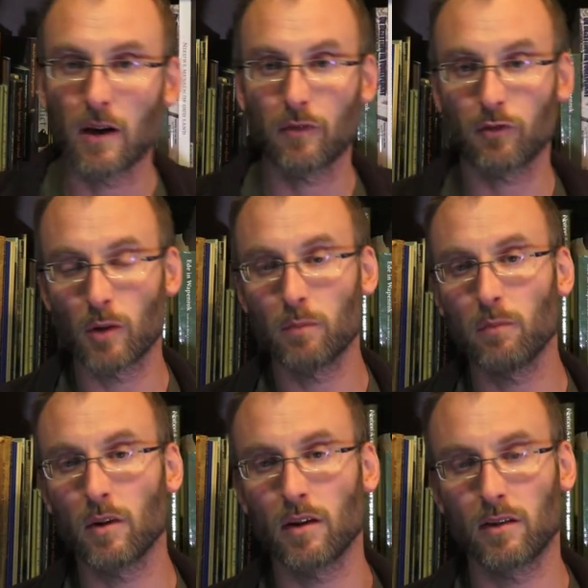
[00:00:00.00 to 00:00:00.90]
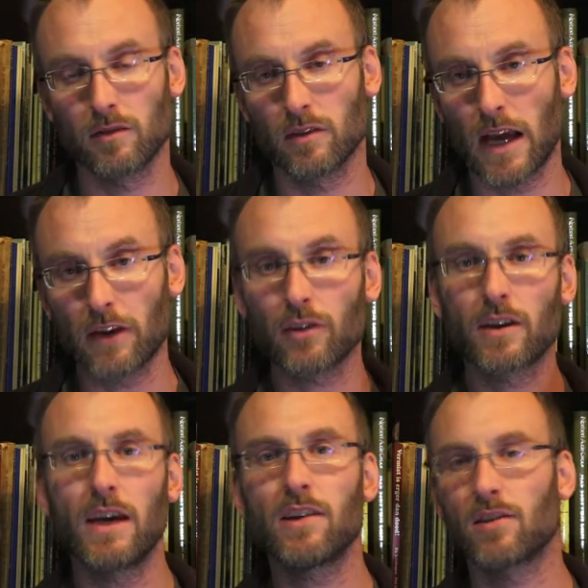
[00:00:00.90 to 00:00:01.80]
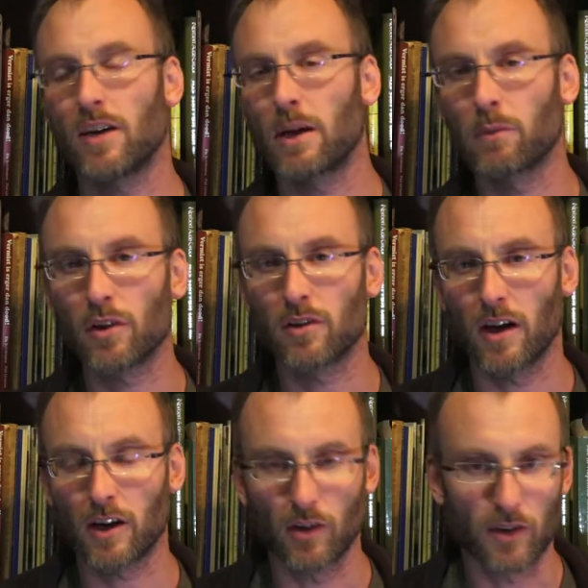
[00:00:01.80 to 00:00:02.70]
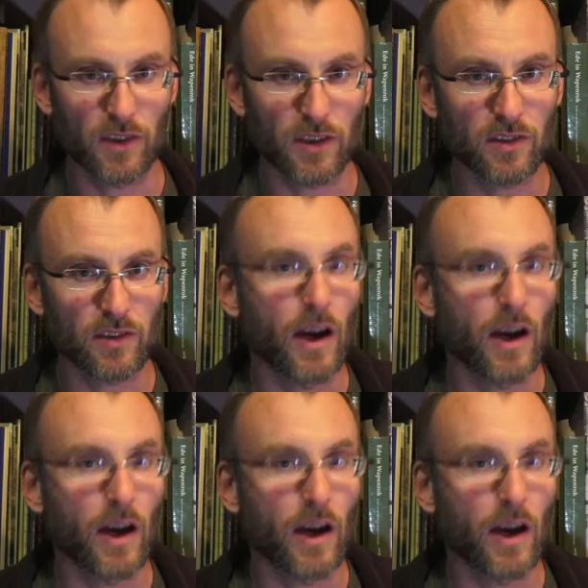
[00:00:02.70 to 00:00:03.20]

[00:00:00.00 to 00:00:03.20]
from education, I am not an archaeologist.